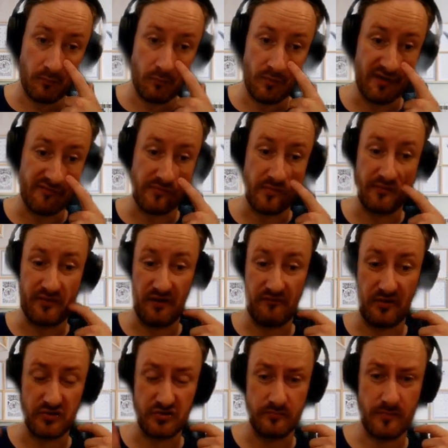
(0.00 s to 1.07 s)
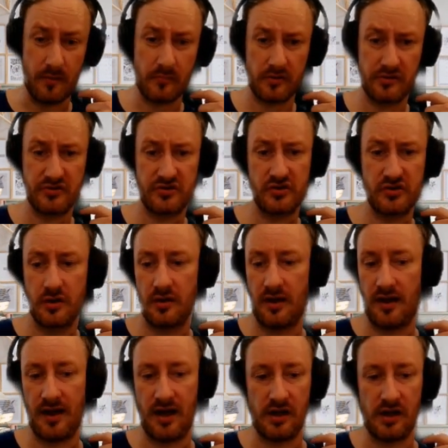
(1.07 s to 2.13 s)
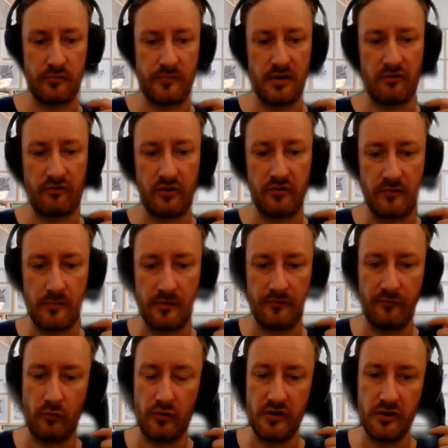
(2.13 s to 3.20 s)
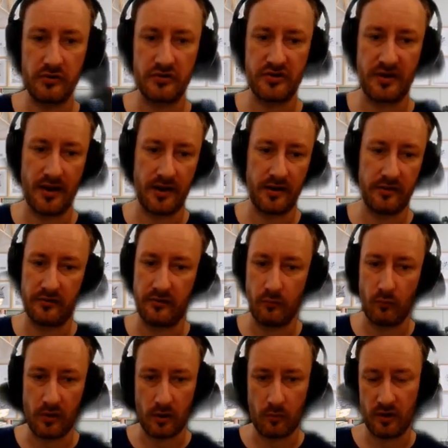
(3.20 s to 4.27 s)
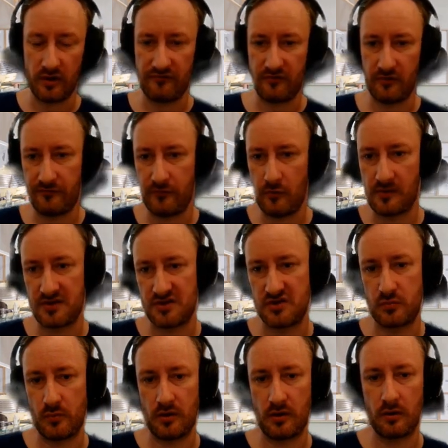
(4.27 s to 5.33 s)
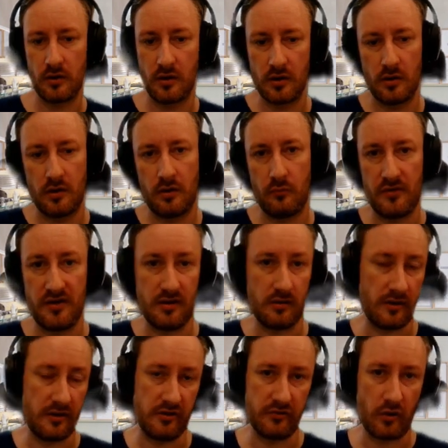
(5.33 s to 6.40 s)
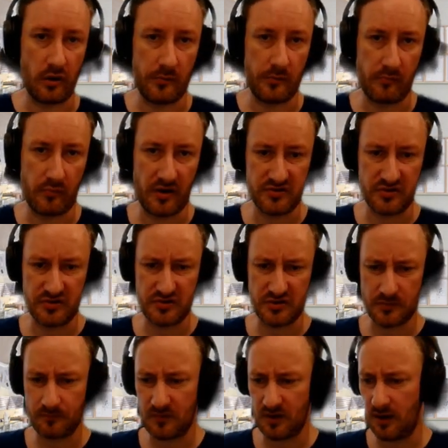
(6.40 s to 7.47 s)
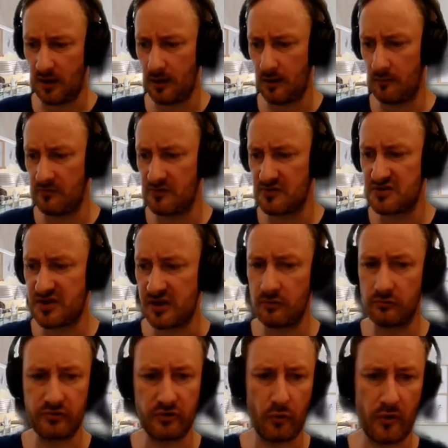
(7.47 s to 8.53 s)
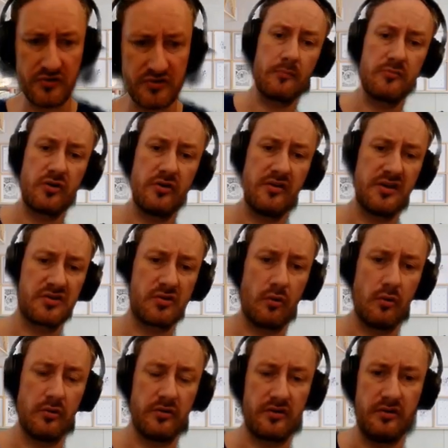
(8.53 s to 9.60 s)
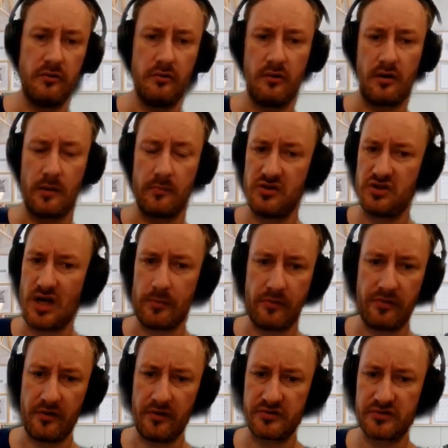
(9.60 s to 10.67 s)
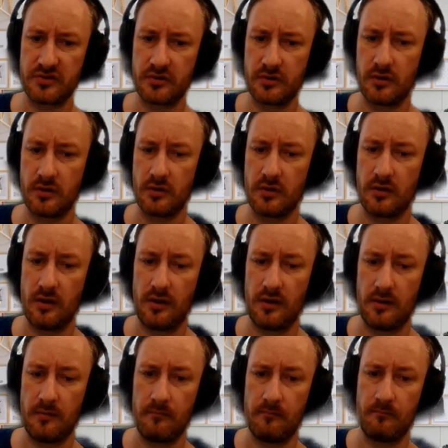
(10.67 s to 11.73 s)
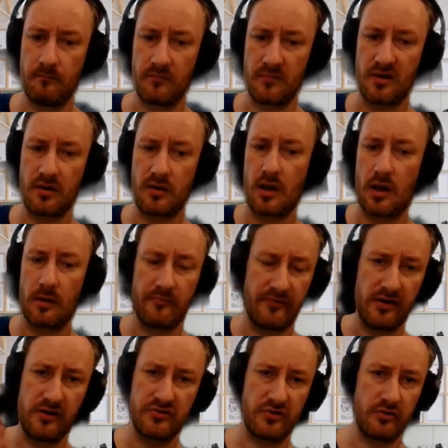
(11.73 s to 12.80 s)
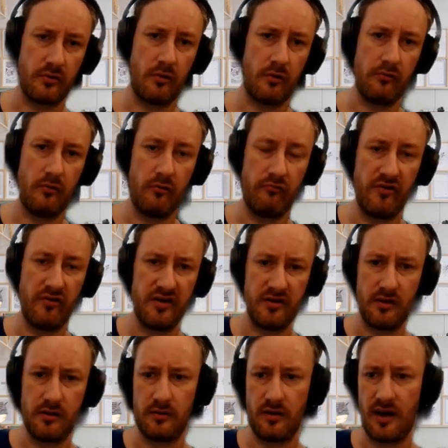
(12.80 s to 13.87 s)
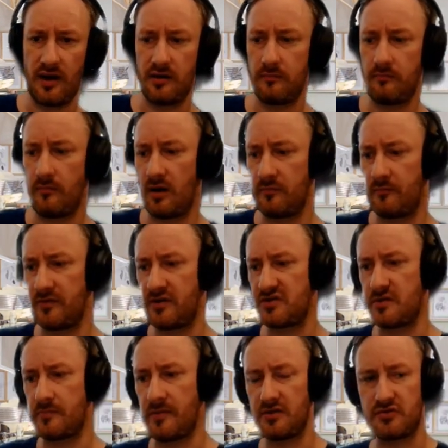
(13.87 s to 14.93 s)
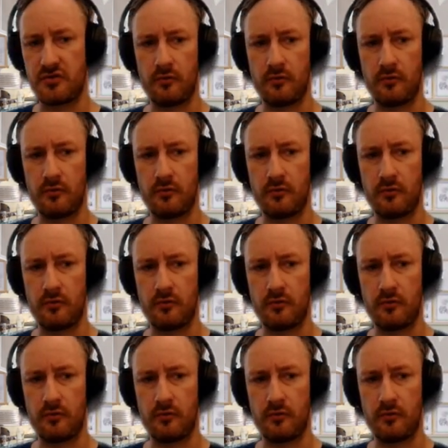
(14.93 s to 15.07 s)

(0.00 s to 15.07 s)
We have about 5,000 members, and we've been around for about 4 years, and we are one of the few places where we let you talk about prices. Signal to noise. Come join the Discord. Come and chat with us. Come find us on Reddit and participate.